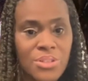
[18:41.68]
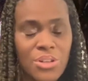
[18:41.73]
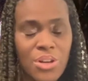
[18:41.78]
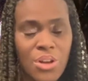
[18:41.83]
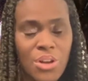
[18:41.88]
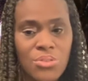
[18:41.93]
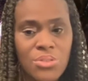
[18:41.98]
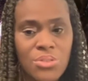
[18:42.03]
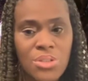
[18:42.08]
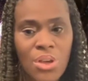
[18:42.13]

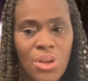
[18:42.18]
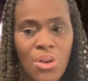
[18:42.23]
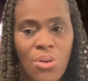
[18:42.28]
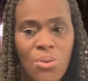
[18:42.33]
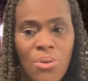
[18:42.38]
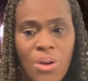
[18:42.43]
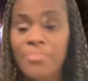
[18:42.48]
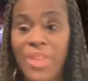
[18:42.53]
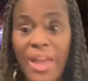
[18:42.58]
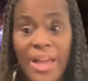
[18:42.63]

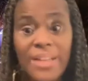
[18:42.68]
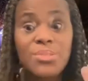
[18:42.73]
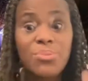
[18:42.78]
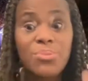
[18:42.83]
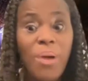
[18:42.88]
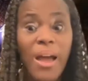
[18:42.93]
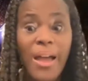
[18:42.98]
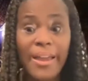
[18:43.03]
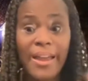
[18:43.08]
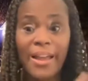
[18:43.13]
so that's
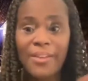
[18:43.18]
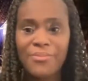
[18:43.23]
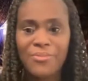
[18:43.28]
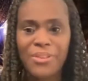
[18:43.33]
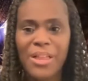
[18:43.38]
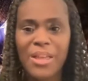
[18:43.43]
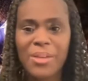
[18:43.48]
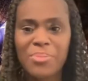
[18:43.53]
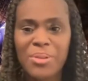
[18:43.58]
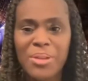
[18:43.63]
why I feel
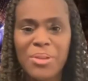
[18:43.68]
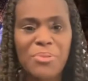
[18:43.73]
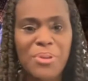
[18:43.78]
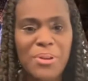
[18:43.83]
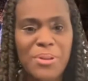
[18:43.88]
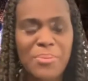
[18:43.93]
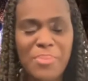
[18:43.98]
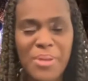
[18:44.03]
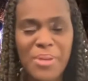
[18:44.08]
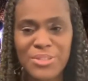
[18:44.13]
like being one
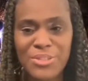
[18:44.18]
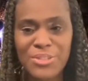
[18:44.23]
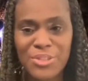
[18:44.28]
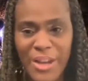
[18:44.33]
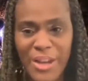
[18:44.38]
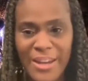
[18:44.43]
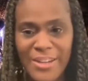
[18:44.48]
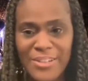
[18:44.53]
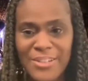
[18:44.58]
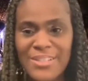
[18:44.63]
of the best
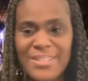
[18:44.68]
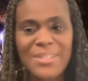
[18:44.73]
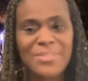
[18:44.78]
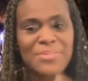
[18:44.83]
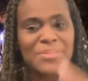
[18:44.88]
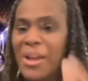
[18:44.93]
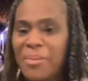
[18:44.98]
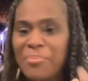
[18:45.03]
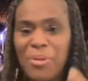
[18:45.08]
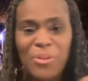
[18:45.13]
trainers
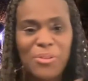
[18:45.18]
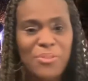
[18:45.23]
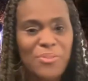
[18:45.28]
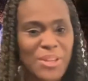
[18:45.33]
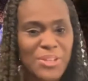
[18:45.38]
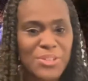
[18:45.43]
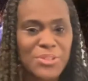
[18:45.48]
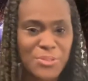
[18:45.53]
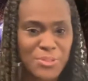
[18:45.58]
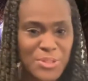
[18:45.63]
and
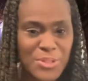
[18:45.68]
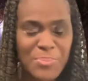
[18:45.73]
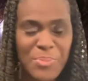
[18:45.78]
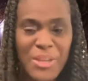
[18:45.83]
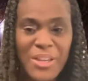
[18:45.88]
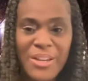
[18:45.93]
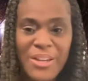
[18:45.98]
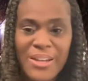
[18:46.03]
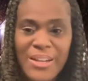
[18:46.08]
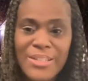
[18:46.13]
motivational
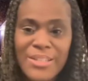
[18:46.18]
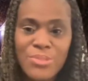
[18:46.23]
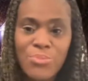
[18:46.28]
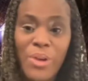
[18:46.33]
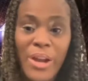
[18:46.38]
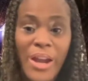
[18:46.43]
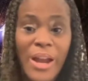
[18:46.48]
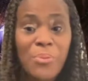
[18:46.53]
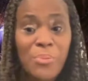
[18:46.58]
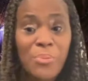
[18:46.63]
speaker is
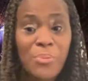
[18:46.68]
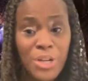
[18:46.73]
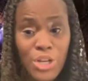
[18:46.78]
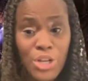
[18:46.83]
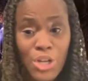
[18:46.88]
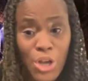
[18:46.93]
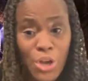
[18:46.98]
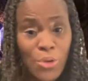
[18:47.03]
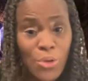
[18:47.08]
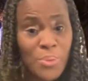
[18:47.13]
where I want to
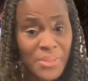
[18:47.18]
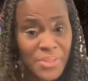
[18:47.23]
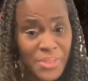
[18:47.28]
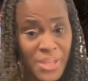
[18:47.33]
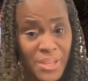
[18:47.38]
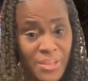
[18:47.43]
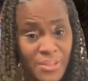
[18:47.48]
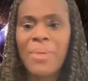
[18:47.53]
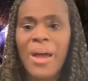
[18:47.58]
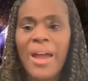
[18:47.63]
go with it.